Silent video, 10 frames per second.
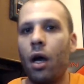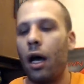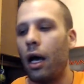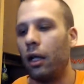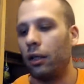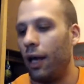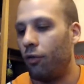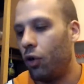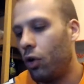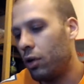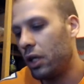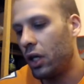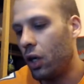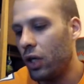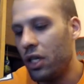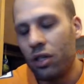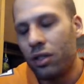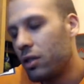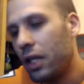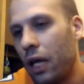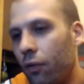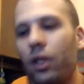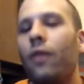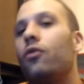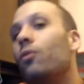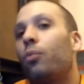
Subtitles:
level, you know, they've